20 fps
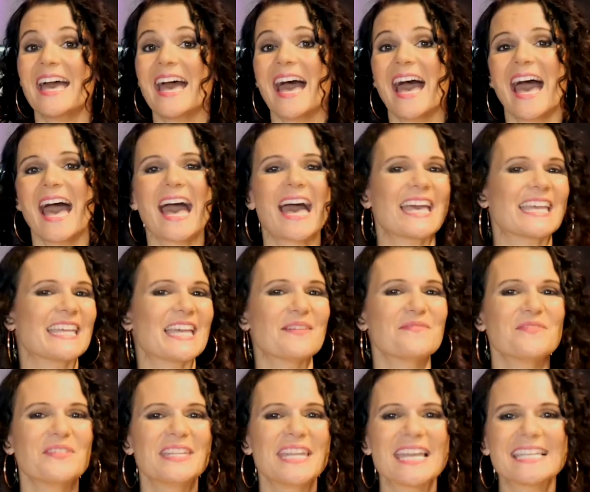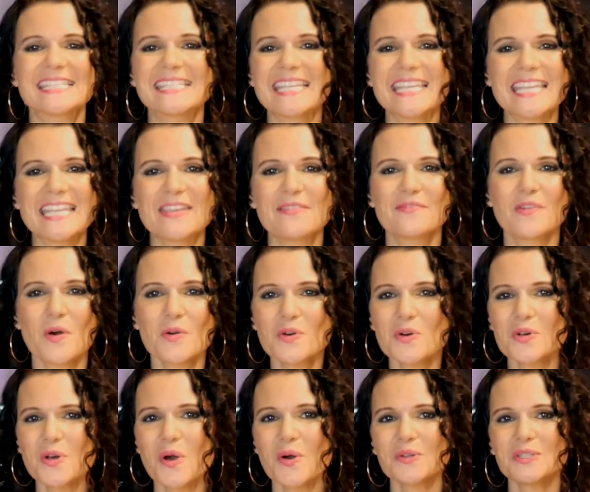Hi, I'm Vanessa E, vocal
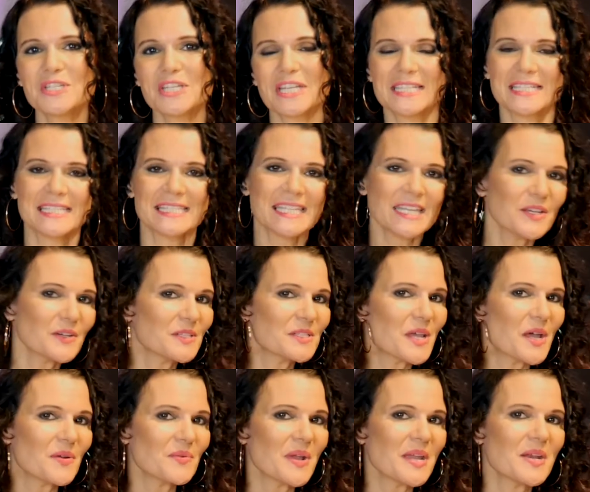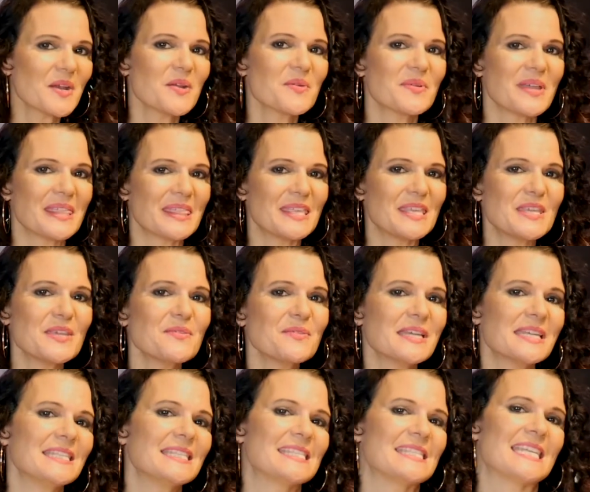coach and singer-songwriter with You
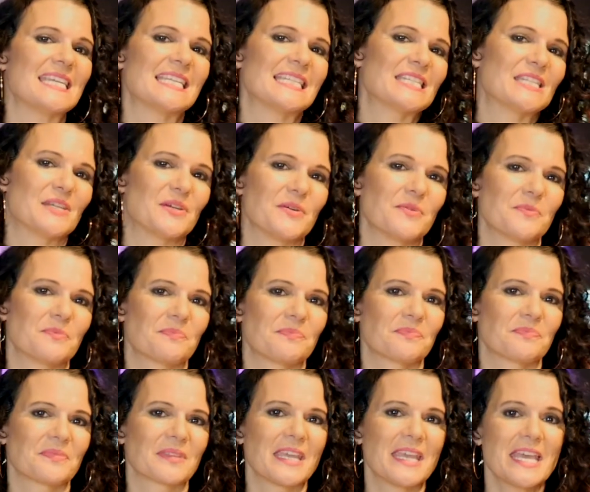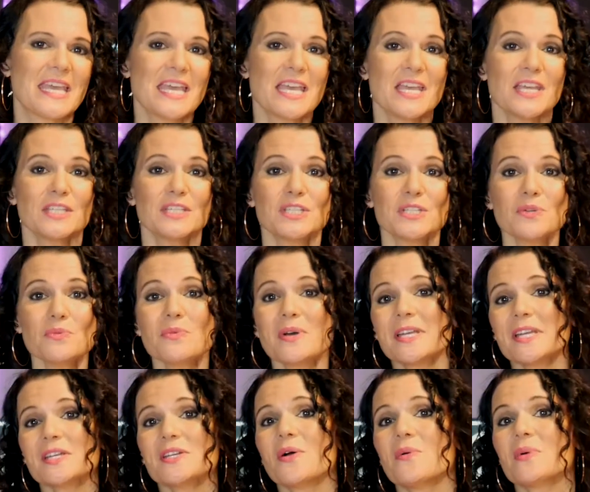Can Sing Too. Do you want
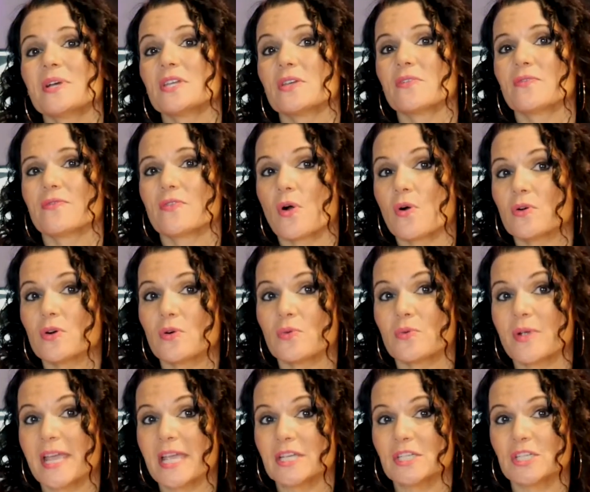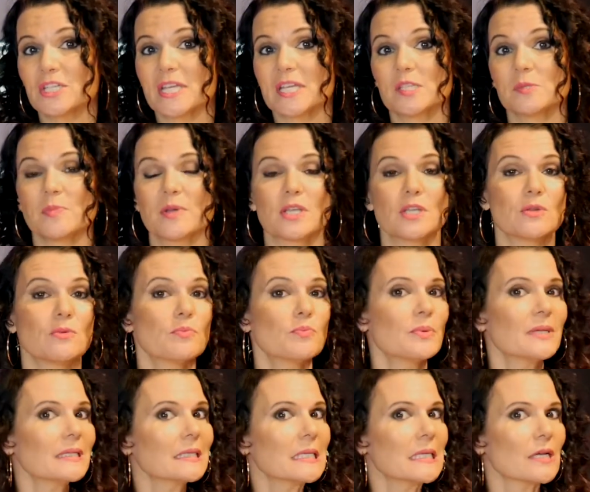to know what your vocal range is, but you
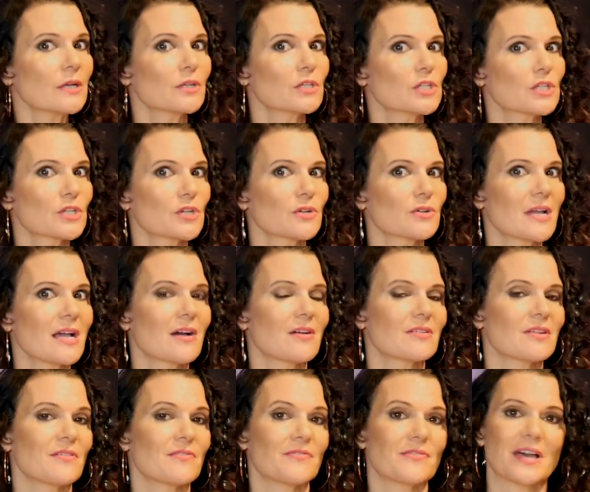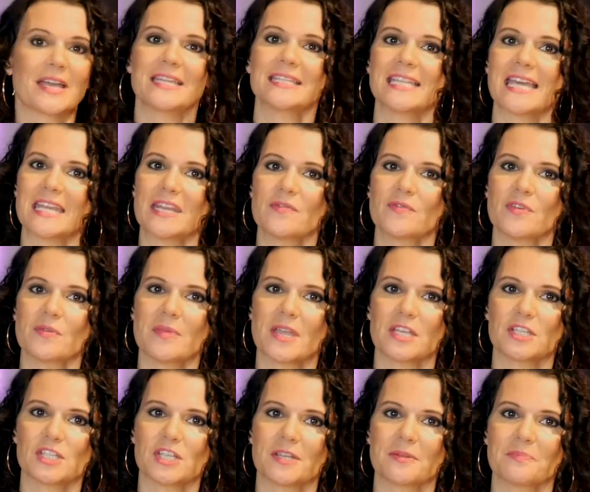really aren't sure how to find that
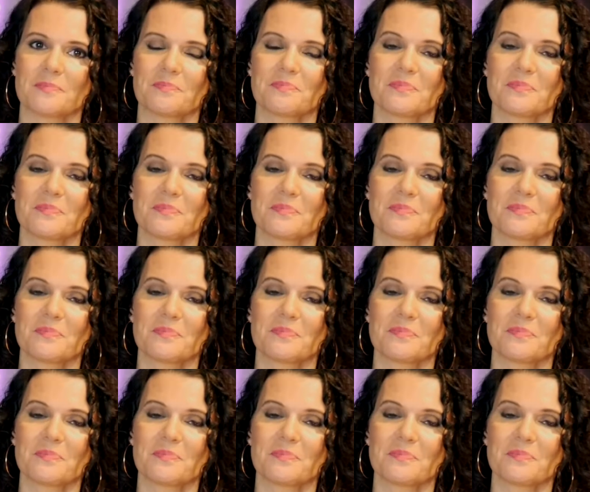information?